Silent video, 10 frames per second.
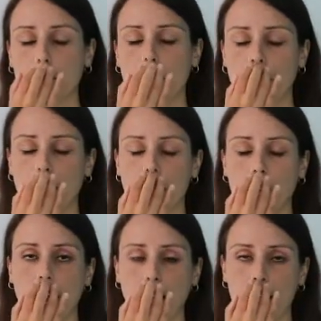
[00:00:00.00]
And I
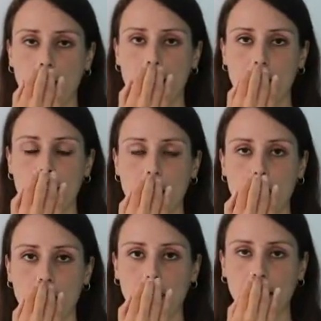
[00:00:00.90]
recognise the
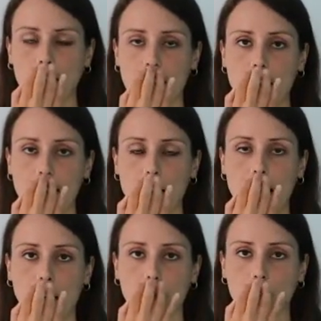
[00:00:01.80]
strength in this
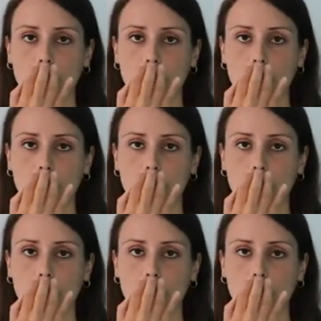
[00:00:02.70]
now.